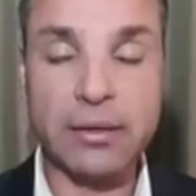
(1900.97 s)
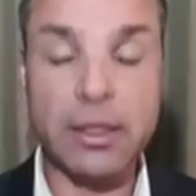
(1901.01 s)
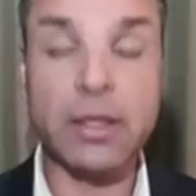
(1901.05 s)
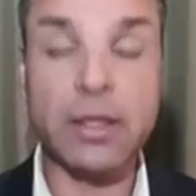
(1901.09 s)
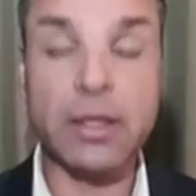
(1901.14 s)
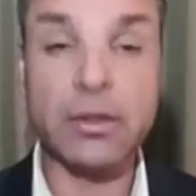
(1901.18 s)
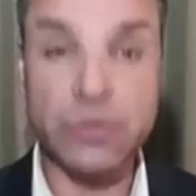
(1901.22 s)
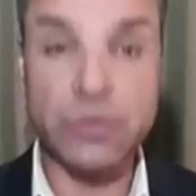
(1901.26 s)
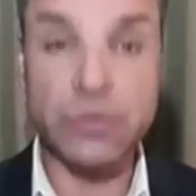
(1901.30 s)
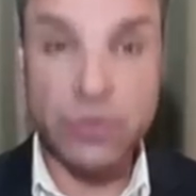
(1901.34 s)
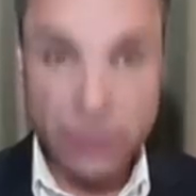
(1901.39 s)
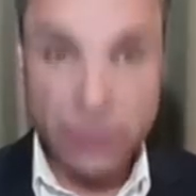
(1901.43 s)
the
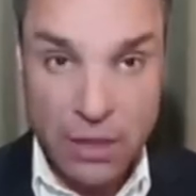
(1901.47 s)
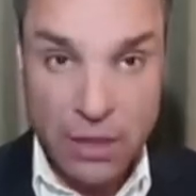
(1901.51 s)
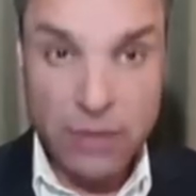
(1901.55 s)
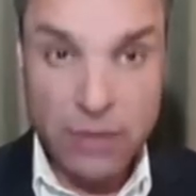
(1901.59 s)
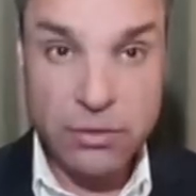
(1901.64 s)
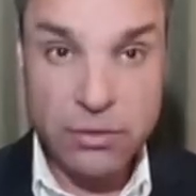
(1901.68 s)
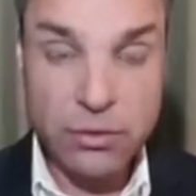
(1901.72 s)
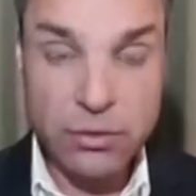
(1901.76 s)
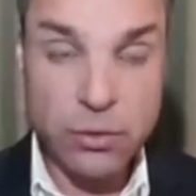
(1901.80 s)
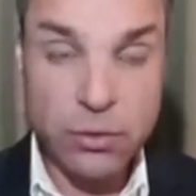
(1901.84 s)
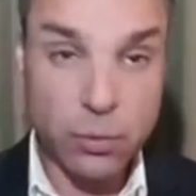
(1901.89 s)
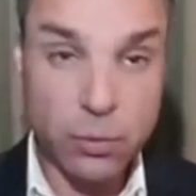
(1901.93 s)

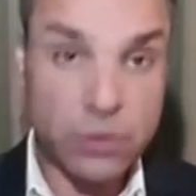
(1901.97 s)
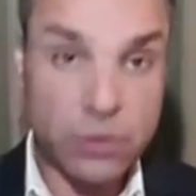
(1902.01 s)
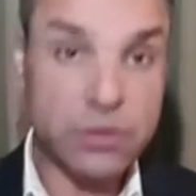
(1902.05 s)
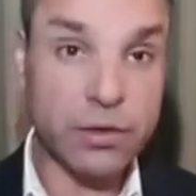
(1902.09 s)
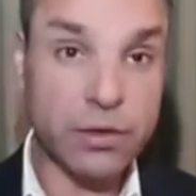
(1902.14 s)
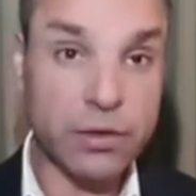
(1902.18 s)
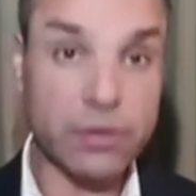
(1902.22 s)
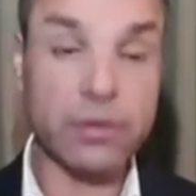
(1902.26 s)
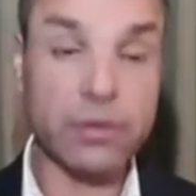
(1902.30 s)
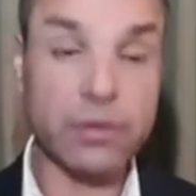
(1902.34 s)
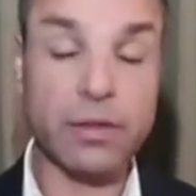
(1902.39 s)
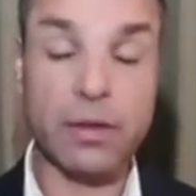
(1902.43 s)
consensus was
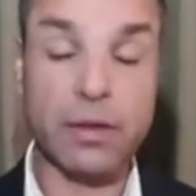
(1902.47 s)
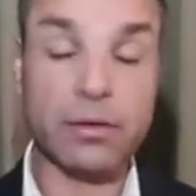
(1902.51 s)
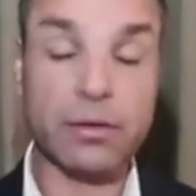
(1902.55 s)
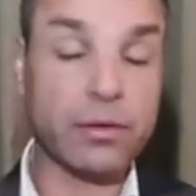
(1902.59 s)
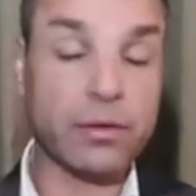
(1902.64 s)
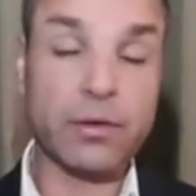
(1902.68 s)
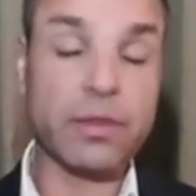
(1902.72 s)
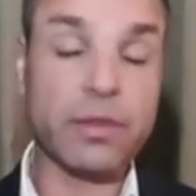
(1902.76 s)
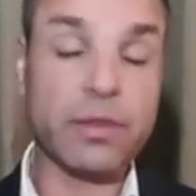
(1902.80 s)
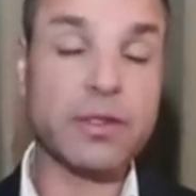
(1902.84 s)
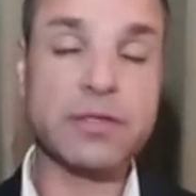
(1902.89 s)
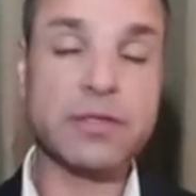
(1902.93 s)
that
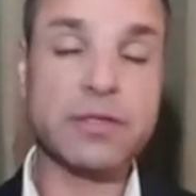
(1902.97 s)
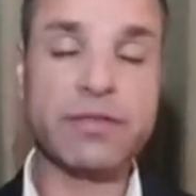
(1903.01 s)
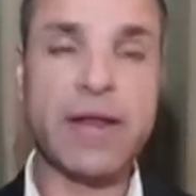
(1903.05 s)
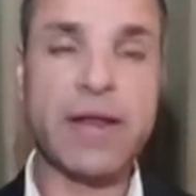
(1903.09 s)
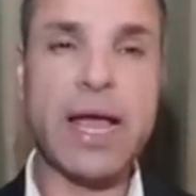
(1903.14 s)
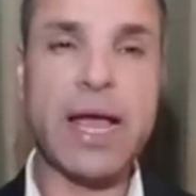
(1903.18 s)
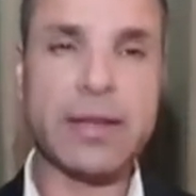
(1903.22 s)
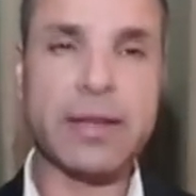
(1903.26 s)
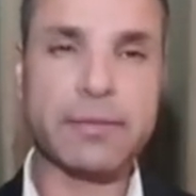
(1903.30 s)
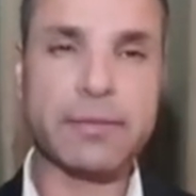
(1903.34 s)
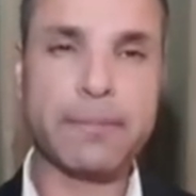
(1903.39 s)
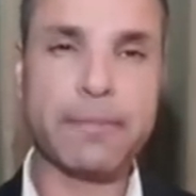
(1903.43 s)
Earth is
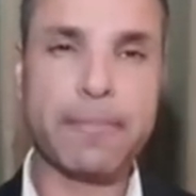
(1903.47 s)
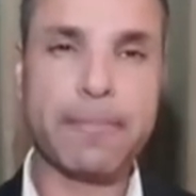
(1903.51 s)
flat.